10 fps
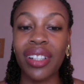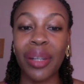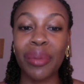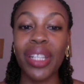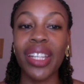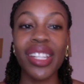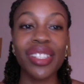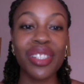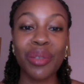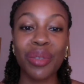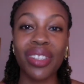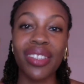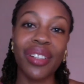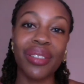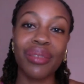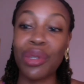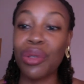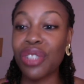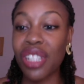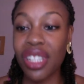engaging with
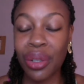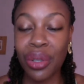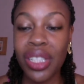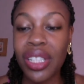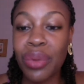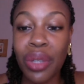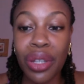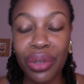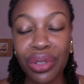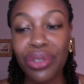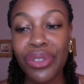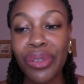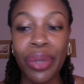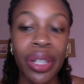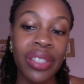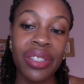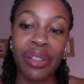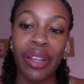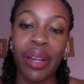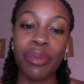Uchenda content, whether on YouTube or
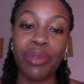Instagram.